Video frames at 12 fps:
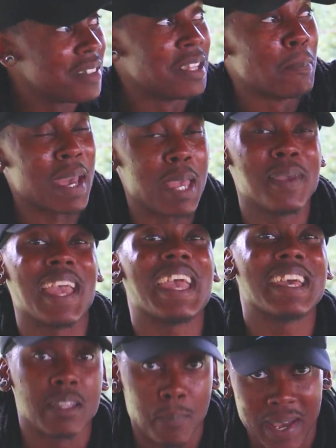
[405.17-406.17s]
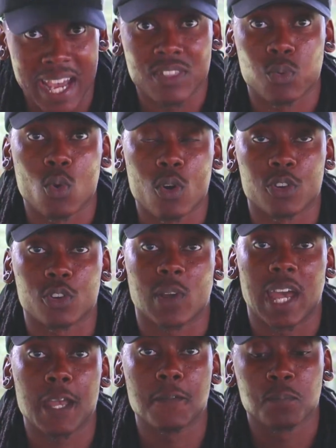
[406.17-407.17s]
the baby and the bathwater,
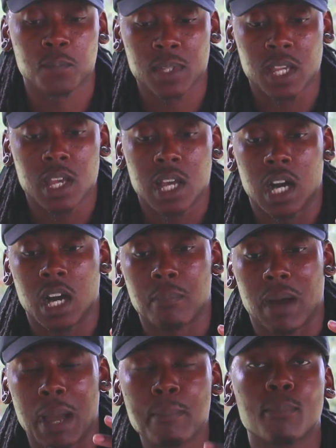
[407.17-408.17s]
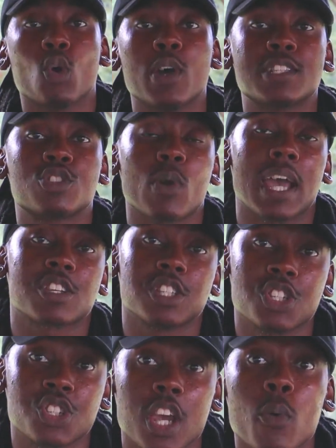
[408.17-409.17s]
okay? I'm going to
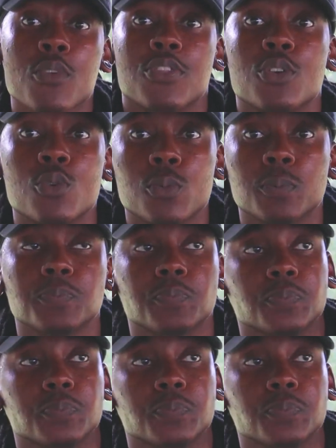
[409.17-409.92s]
actually share with you